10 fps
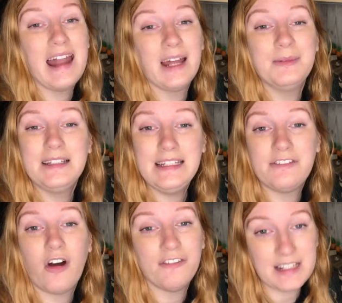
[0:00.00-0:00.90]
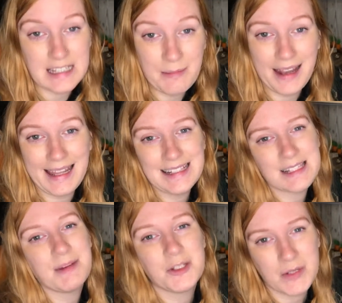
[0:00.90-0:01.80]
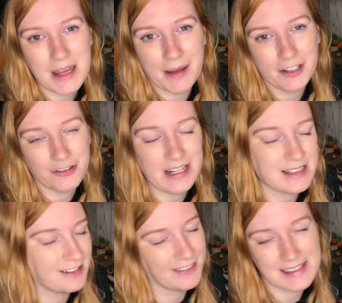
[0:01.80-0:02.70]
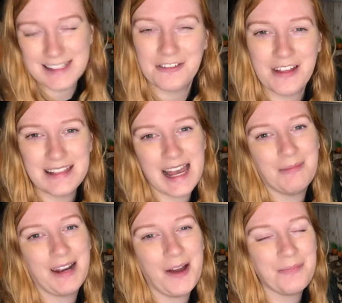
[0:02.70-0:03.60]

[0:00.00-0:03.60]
And I will leave obviously my links to my Twitter and my Goodreads and all that stuff down below